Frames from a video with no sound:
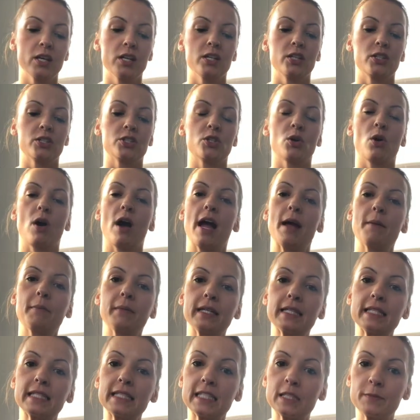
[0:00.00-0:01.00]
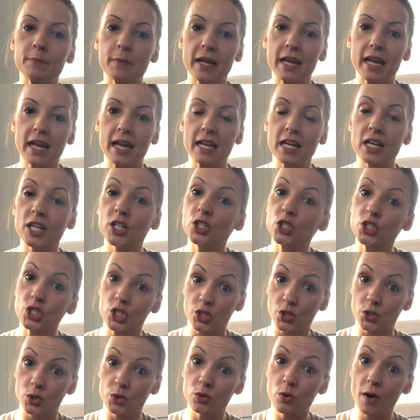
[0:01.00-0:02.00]
So I'm gonna spin
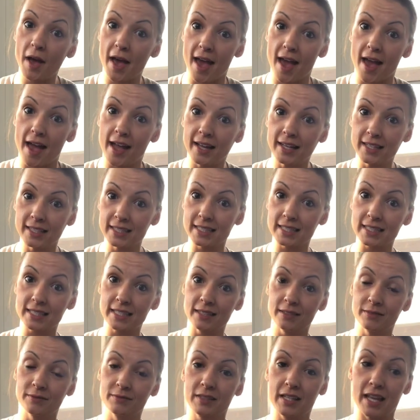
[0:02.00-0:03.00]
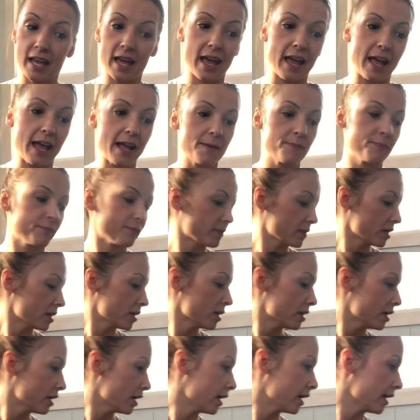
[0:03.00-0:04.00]
2 eggs, okay?
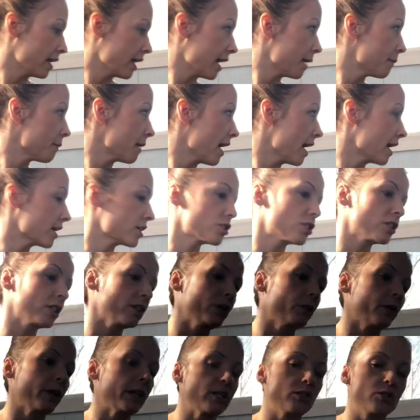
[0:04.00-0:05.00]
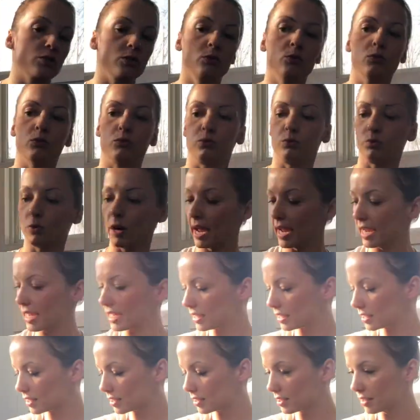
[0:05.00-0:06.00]
And I'm actually going to
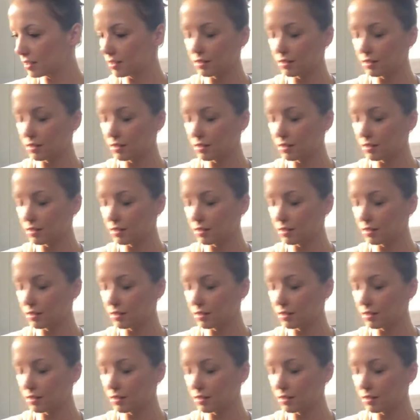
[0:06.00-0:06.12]
write